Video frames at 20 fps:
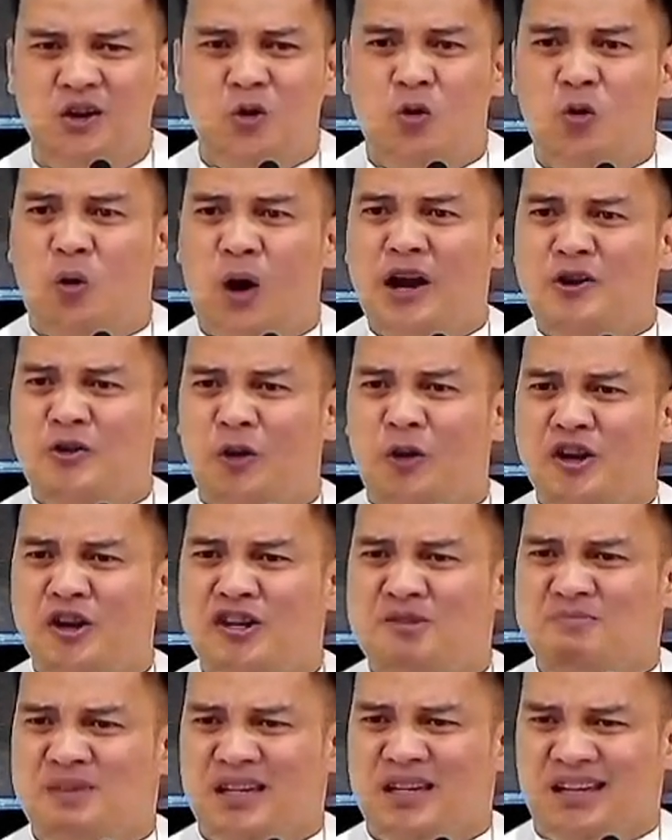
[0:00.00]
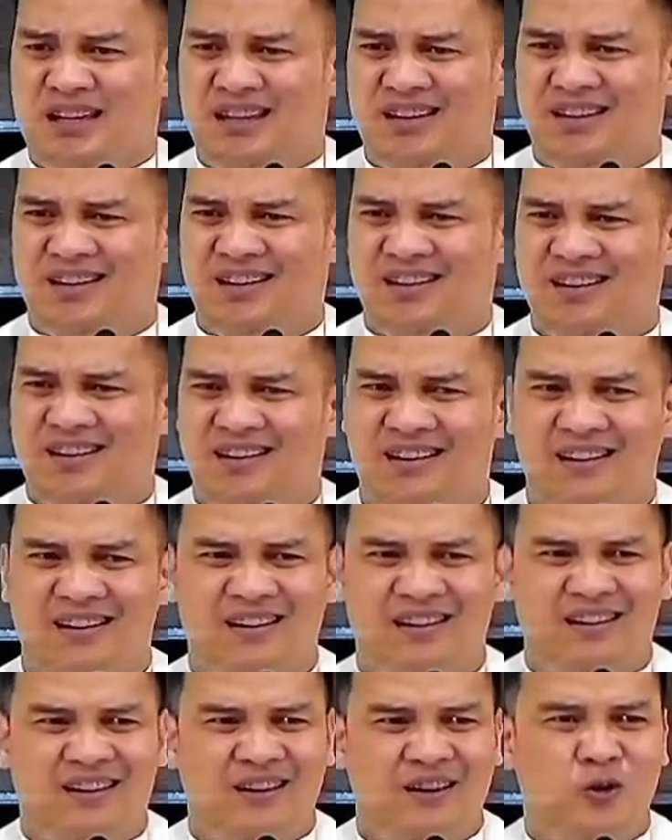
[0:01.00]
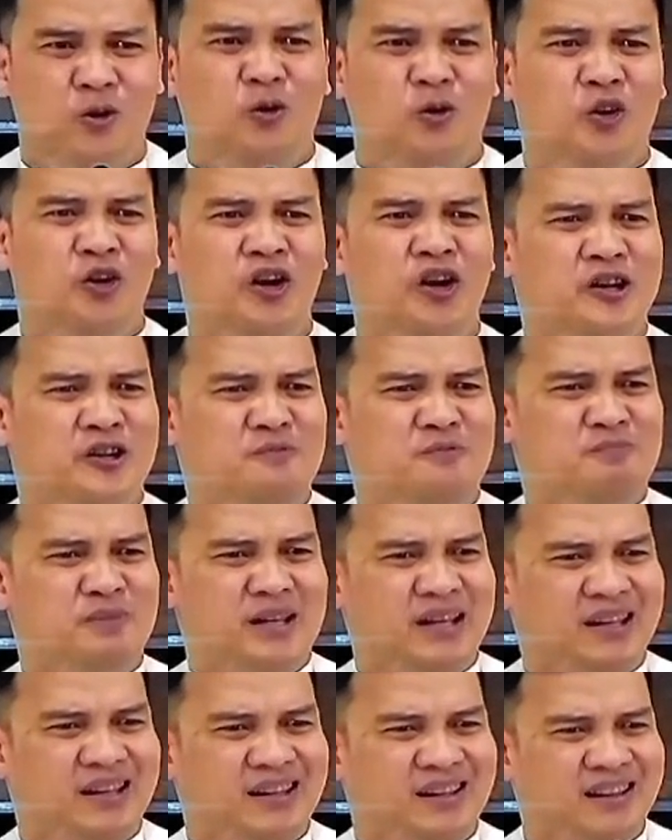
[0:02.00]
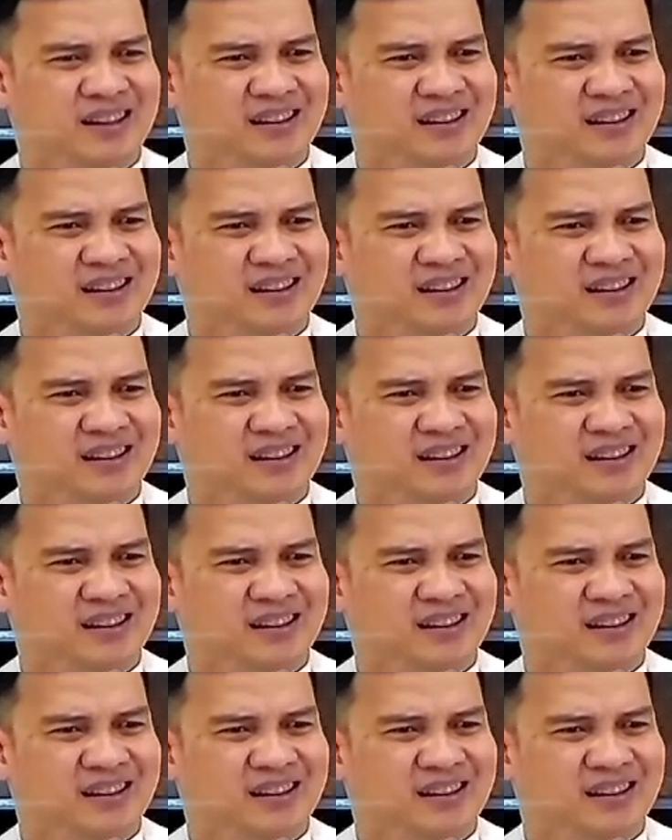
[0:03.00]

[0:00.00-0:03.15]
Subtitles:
who annoy me, who hurt me.